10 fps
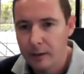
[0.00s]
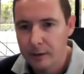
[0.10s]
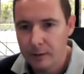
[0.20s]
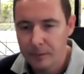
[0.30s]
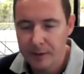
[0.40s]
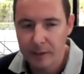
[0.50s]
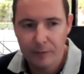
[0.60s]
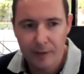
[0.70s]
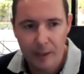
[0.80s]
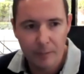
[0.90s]
some single
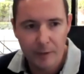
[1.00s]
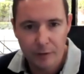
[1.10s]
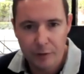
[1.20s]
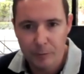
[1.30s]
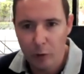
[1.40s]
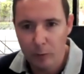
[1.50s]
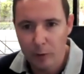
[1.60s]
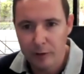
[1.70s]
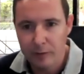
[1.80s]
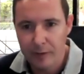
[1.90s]
families or small
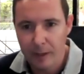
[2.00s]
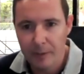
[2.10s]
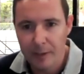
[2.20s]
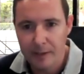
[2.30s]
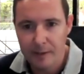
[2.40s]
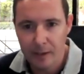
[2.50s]
multifamilies